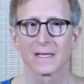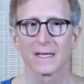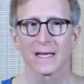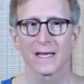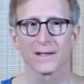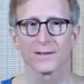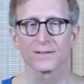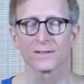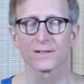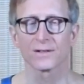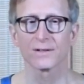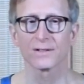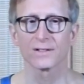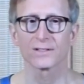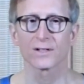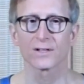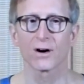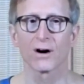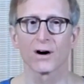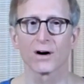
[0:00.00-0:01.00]
enter into
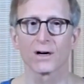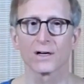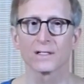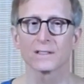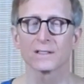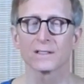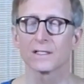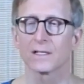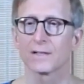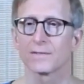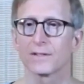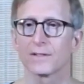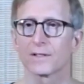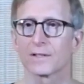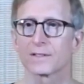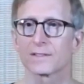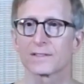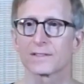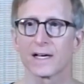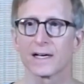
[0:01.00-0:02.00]
all of your
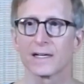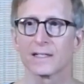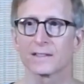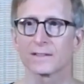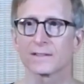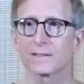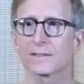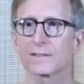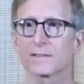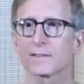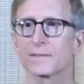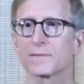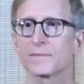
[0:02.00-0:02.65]
cells